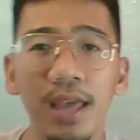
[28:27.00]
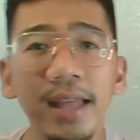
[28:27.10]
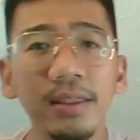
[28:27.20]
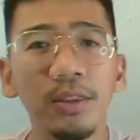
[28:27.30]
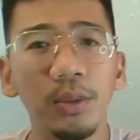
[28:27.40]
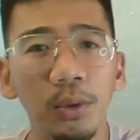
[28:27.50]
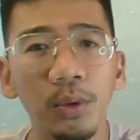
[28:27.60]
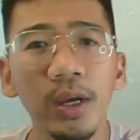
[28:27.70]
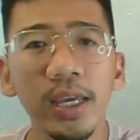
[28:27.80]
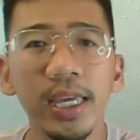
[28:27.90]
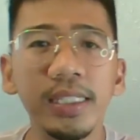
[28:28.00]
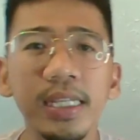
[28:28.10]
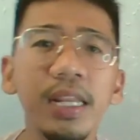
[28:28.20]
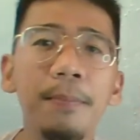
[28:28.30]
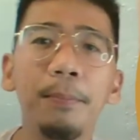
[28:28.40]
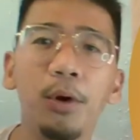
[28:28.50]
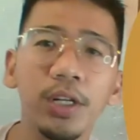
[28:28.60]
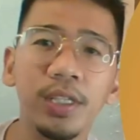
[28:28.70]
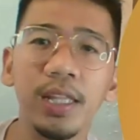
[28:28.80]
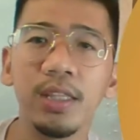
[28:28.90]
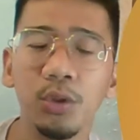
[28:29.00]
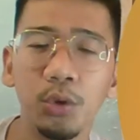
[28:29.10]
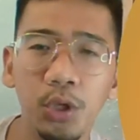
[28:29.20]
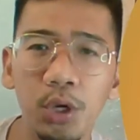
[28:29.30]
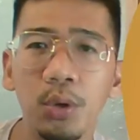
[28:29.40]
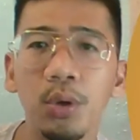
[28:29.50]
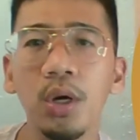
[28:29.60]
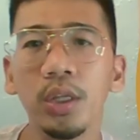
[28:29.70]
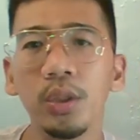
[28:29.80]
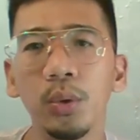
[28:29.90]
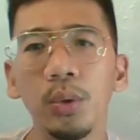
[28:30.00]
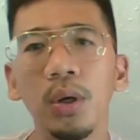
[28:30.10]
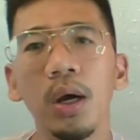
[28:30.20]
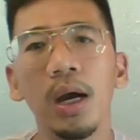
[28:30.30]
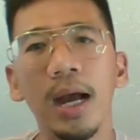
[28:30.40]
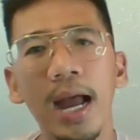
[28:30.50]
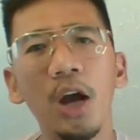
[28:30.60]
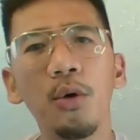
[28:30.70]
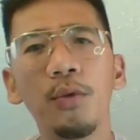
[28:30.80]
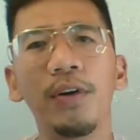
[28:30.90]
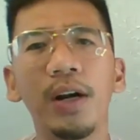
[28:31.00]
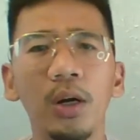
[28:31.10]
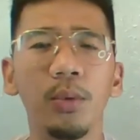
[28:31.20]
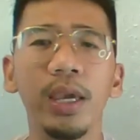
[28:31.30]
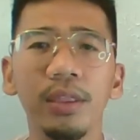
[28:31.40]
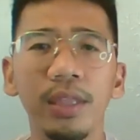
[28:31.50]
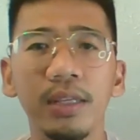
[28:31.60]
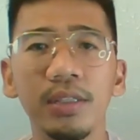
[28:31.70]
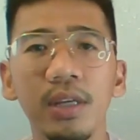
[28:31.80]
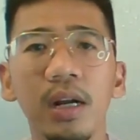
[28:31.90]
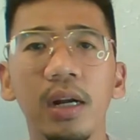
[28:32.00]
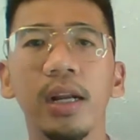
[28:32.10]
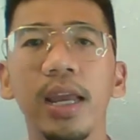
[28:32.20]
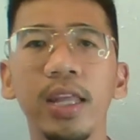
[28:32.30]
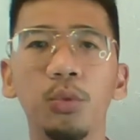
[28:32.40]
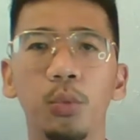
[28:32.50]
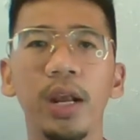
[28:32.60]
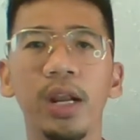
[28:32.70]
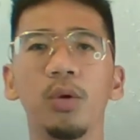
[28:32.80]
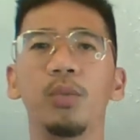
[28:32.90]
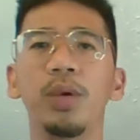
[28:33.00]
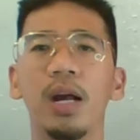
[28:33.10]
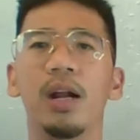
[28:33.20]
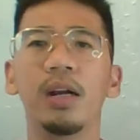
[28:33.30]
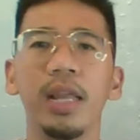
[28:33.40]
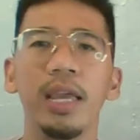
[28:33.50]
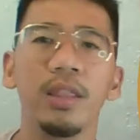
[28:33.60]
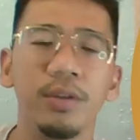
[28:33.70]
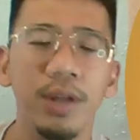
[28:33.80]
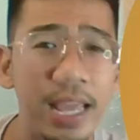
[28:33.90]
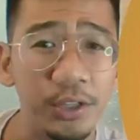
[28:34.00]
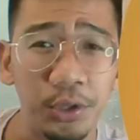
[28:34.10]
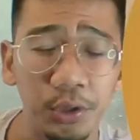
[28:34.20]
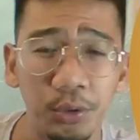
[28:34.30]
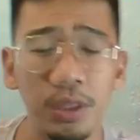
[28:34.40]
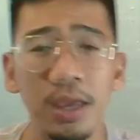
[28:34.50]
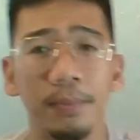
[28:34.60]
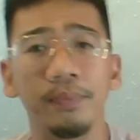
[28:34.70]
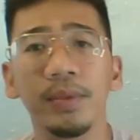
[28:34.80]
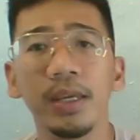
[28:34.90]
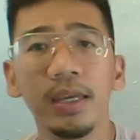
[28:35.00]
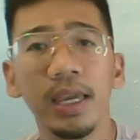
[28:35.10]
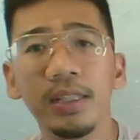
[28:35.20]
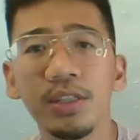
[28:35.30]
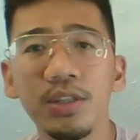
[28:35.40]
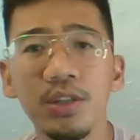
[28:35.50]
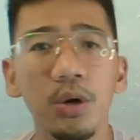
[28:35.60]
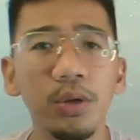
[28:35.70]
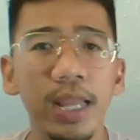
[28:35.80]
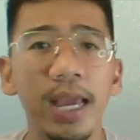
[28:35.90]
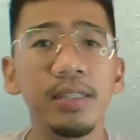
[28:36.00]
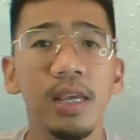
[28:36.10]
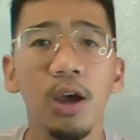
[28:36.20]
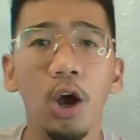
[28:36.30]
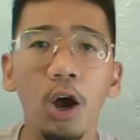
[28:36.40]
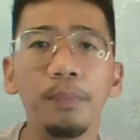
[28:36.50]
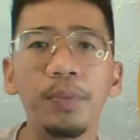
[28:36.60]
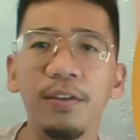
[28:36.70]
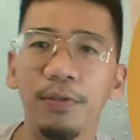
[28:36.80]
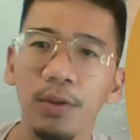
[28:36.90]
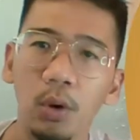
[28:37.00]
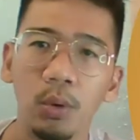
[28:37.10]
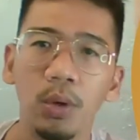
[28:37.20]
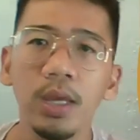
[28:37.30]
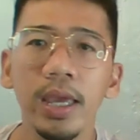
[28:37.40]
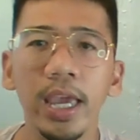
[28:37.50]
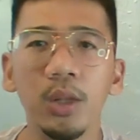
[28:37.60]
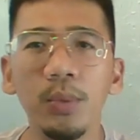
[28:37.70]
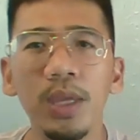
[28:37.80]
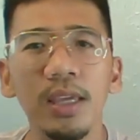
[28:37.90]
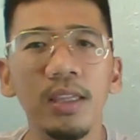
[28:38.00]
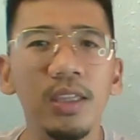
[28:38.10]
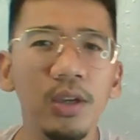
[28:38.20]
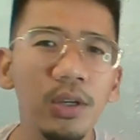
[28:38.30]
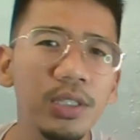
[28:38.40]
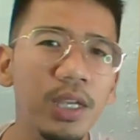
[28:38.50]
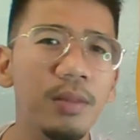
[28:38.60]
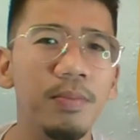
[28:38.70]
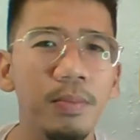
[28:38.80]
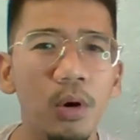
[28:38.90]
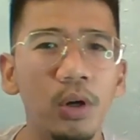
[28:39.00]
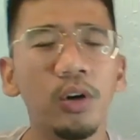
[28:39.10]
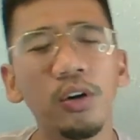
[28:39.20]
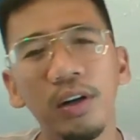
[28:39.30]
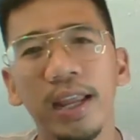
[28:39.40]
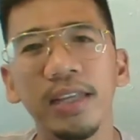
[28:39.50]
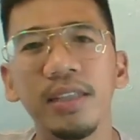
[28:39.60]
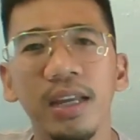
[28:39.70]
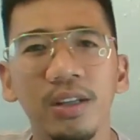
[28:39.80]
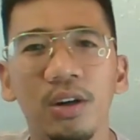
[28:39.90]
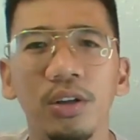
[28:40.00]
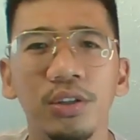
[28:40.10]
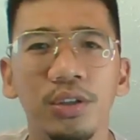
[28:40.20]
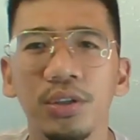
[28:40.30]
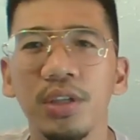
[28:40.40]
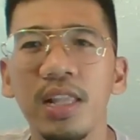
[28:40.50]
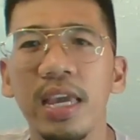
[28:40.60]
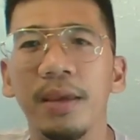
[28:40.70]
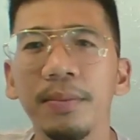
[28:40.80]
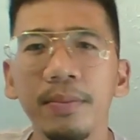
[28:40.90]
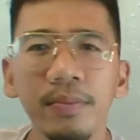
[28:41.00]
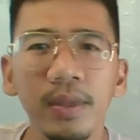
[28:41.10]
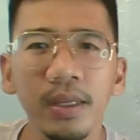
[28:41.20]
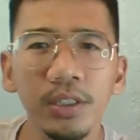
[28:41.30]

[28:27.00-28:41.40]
That too is an important cue to how far away things are and where we are in relation to them. It's known as optic flow, and we use it more or less unconsciously.